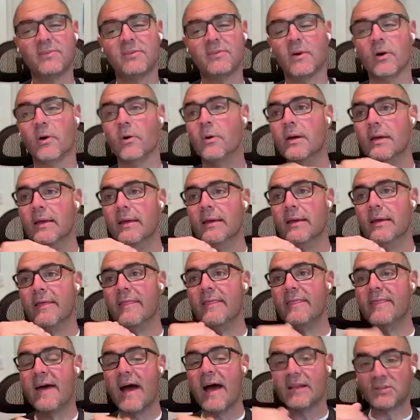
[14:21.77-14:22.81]
So
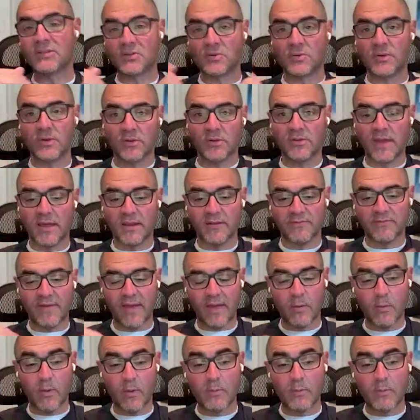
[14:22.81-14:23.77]
that trickle down effect.